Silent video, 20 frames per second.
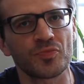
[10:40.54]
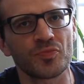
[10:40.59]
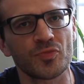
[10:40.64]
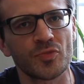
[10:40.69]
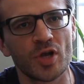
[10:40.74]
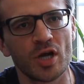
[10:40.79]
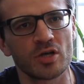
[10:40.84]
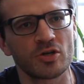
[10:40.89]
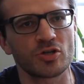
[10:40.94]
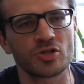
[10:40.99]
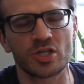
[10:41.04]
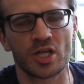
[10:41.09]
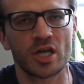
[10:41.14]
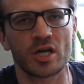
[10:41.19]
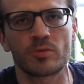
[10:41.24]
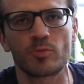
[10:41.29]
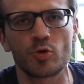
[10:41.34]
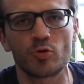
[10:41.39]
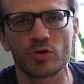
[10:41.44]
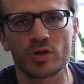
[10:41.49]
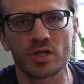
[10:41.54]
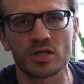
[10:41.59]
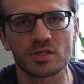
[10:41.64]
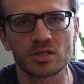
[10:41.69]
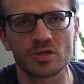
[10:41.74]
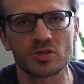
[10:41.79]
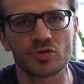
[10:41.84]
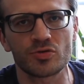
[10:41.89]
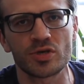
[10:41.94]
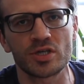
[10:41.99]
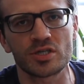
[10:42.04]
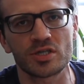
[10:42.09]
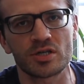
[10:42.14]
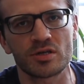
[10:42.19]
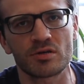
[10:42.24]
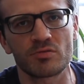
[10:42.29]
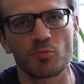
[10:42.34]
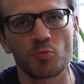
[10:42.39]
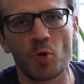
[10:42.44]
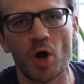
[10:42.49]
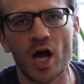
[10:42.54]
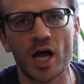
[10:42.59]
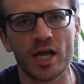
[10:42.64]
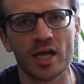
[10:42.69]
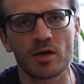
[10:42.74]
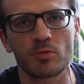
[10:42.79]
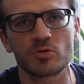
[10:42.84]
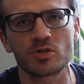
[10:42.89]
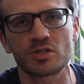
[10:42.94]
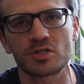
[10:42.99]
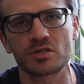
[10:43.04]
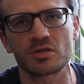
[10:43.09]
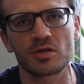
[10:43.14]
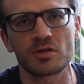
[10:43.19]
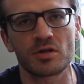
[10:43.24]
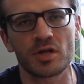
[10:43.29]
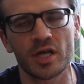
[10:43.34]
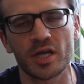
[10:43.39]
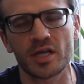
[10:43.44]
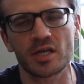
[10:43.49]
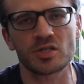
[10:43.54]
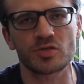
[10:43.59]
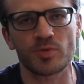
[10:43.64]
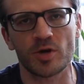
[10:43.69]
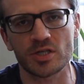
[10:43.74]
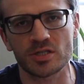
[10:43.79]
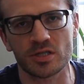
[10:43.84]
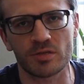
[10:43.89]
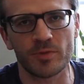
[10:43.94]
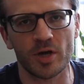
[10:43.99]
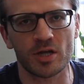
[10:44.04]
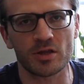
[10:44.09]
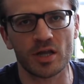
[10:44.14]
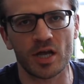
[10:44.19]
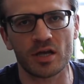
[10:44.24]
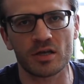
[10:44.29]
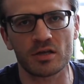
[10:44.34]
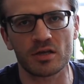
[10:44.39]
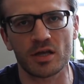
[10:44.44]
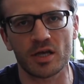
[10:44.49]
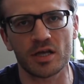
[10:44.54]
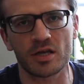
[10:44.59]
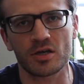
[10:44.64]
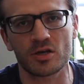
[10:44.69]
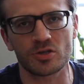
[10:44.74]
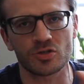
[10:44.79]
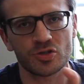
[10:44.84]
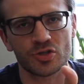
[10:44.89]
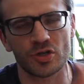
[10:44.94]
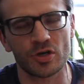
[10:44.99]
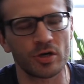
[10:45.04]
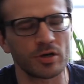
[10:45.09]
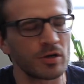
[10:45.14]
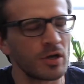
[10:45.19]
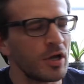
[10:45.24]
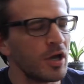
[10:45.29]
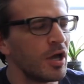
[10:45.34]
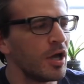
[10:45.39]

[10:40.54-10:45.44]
understandable with the situation, why I was like expressed about that like concern.